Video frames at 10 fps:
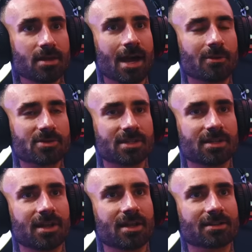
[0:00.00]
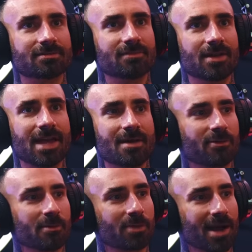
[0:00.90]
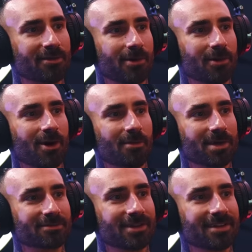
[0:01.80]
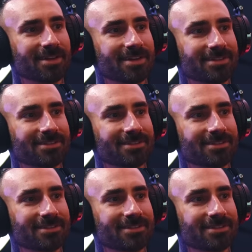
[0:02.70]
That was a name from a prank phone call me and a friend did.